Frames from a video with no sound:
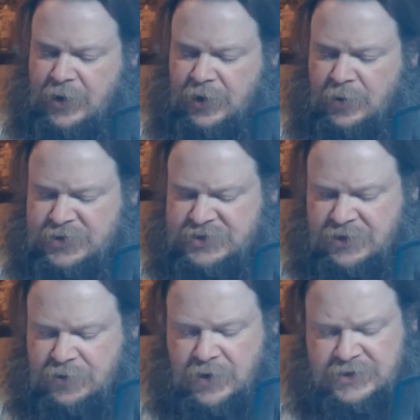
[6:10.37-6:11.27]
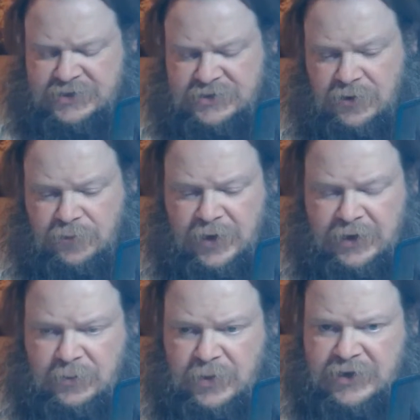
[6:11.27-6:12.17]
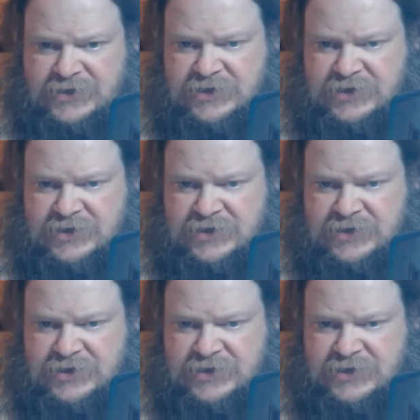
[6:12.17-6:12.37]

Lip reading: I'm just going to go ahead and start reading because